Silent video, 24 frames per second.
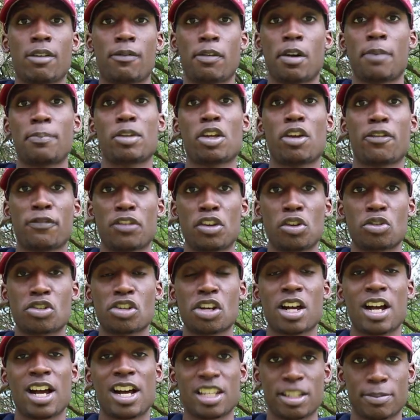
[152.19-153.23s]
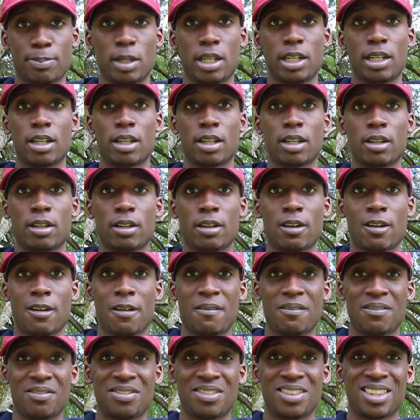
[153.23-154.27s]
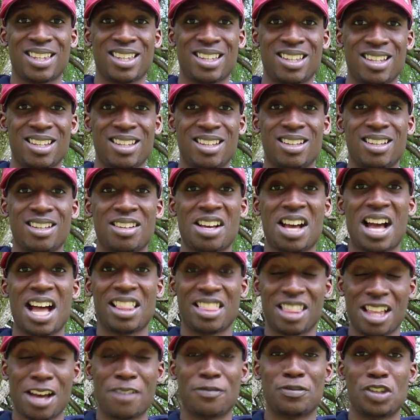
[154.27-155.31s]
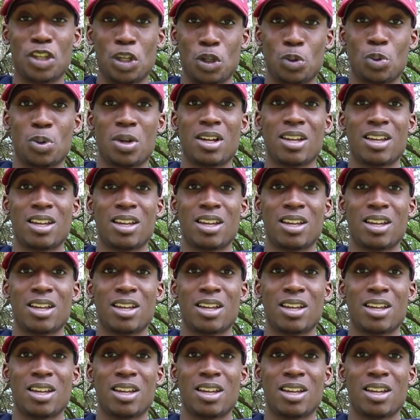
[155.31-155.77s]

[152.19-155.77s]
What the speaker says: From your future husband, I love you.